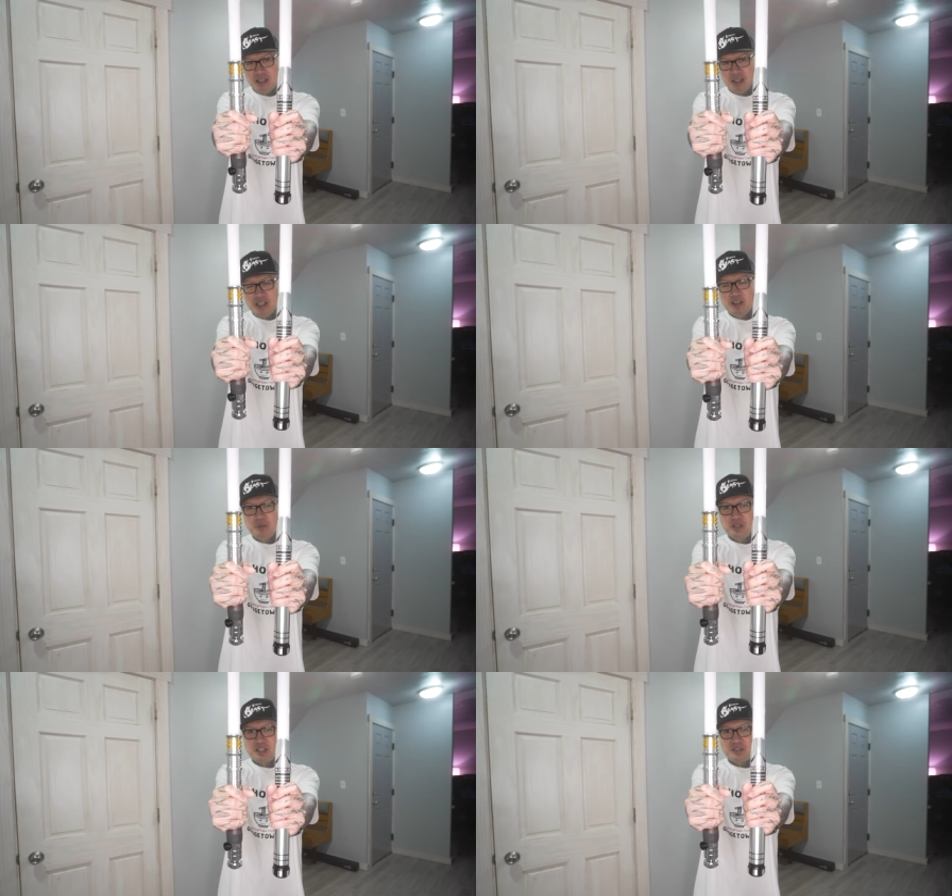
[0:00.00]

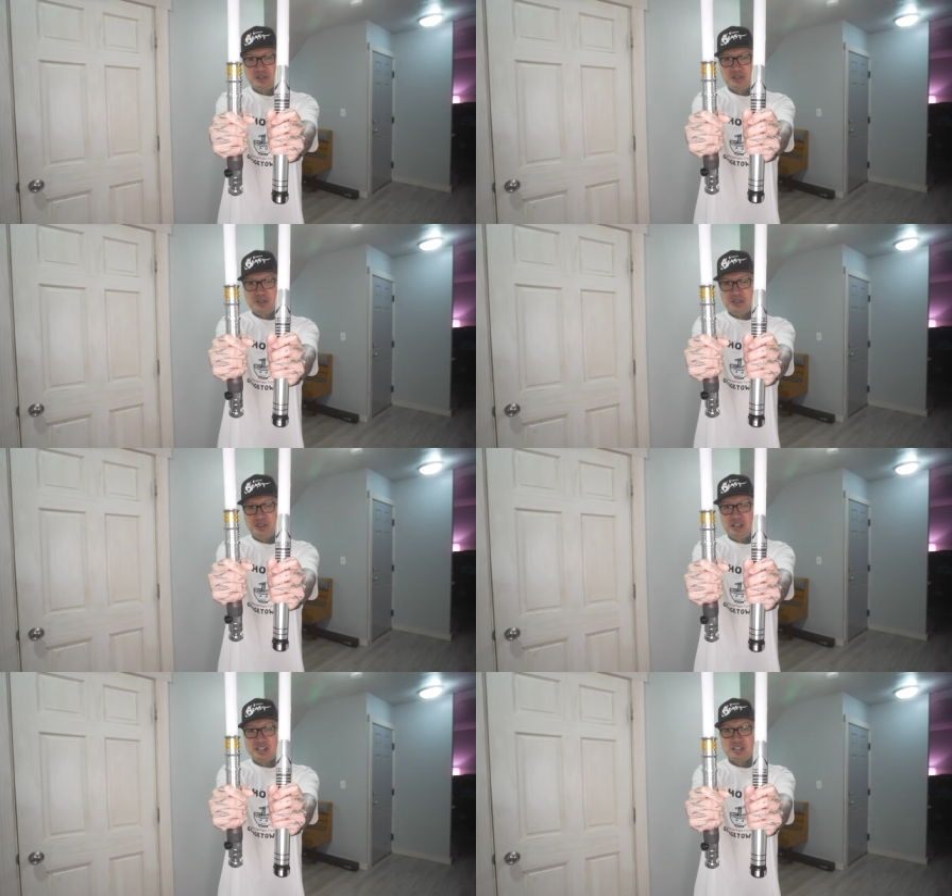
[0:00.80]
NeoPixel
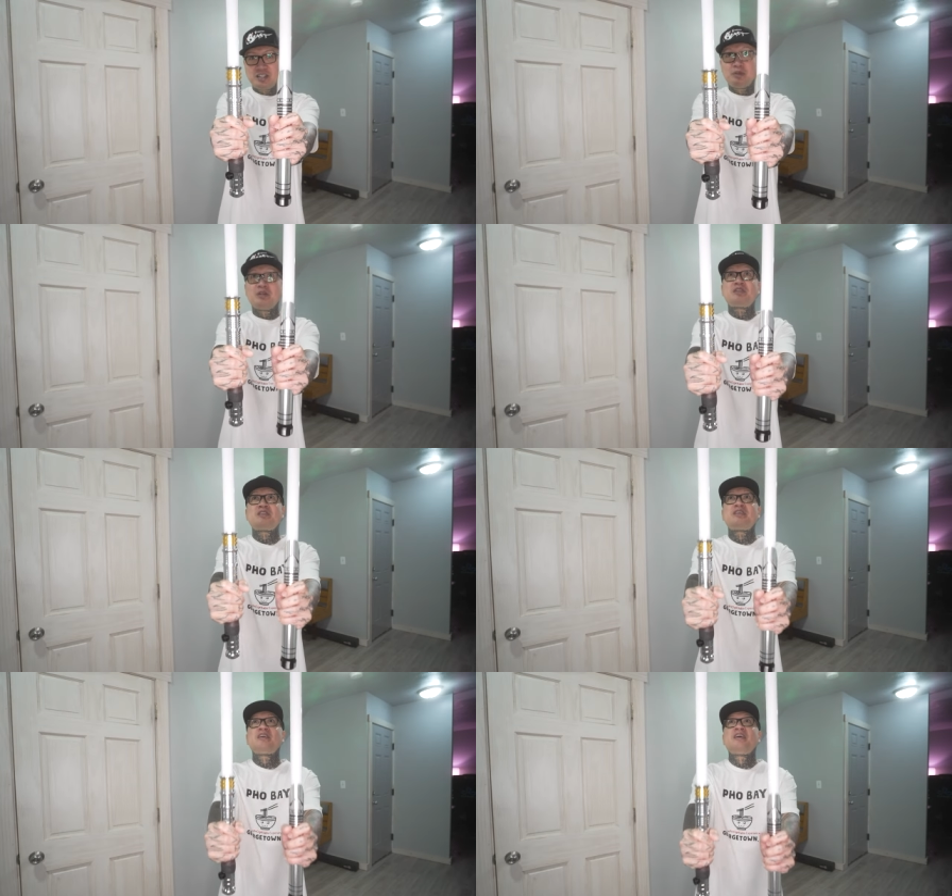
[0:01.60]

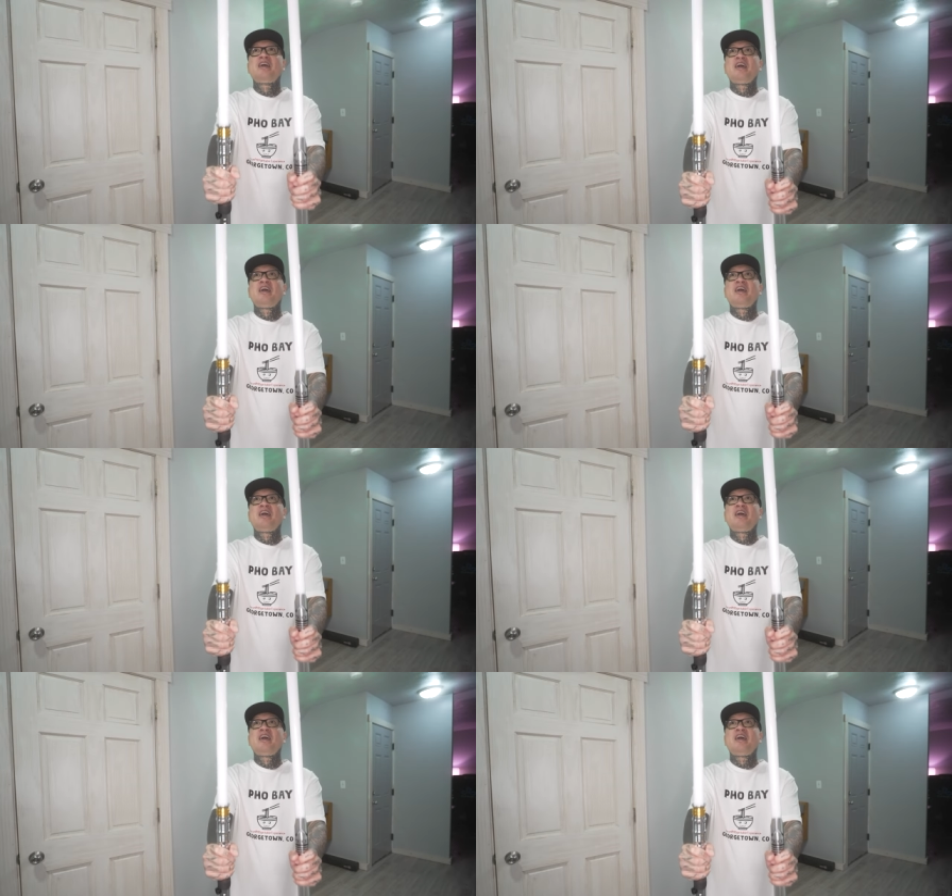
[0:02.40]
lightsabers